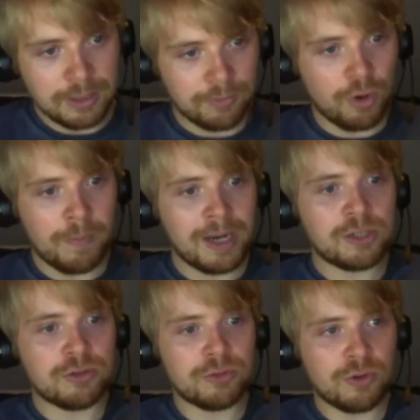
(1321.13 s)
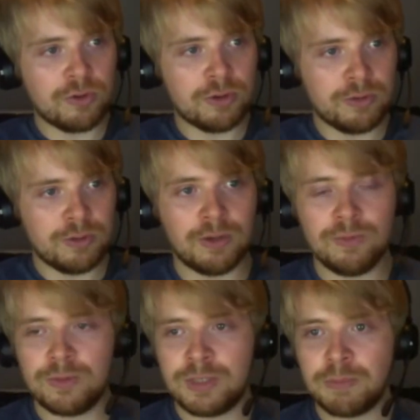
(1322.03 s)
They've got a manager who's got you know
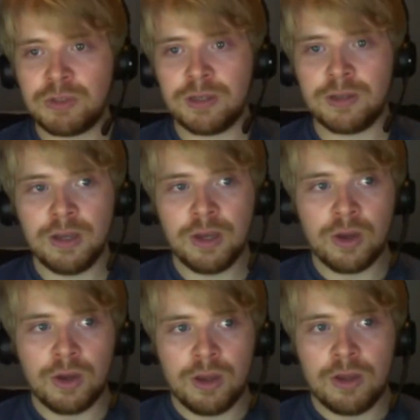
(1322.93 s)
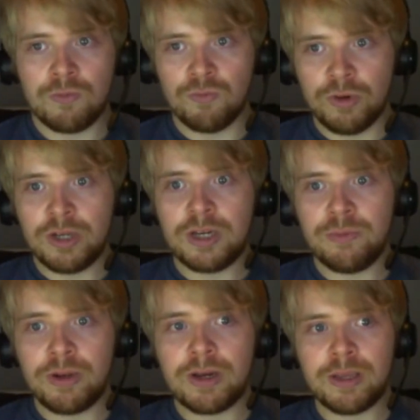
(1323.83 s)
seems to really
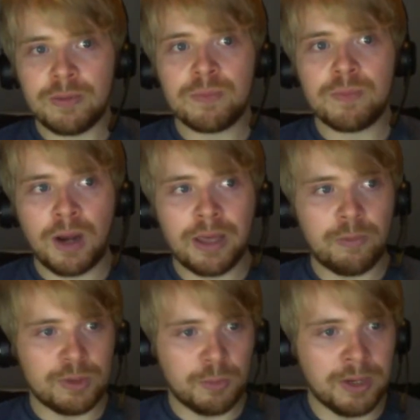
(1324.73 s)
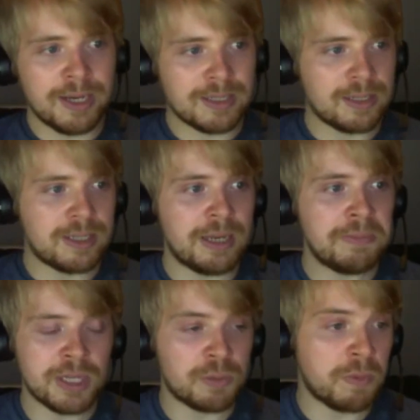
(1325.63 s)
really click with the players and the
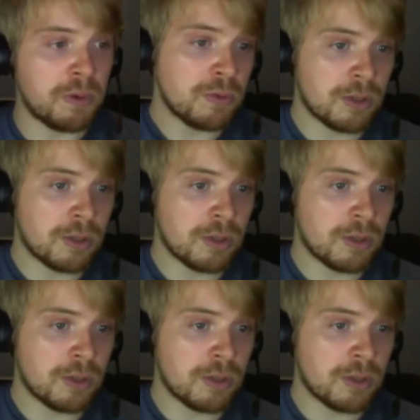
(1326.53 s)
team that he's built.